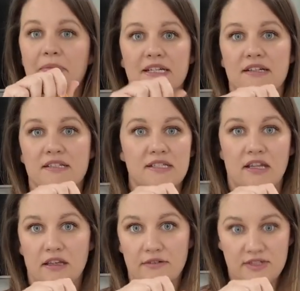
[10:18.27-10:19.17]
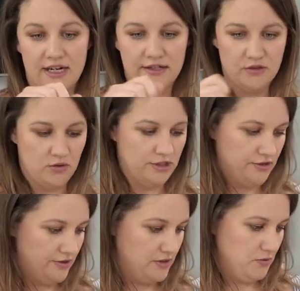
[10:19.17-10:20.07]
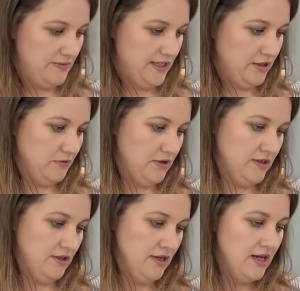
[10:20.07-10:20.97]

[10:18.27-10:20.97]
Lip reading: My son loves dinosaurs, so this will be a good one.